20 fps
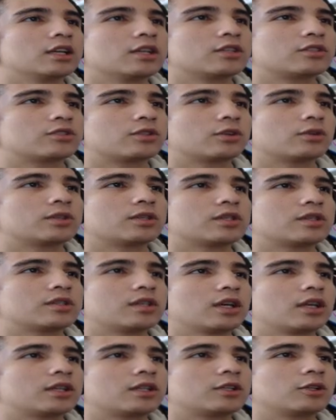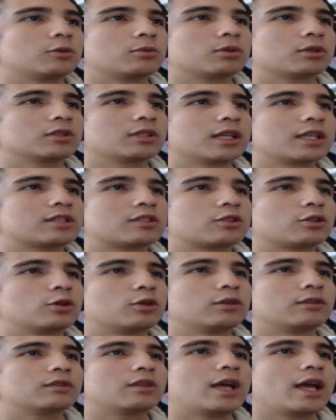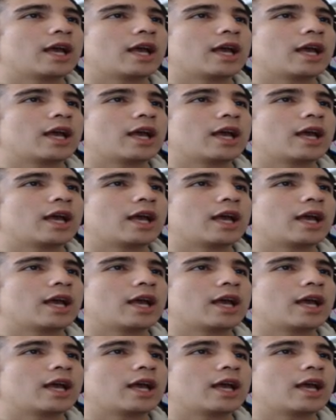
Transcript: So instead, Gilbert lets go of the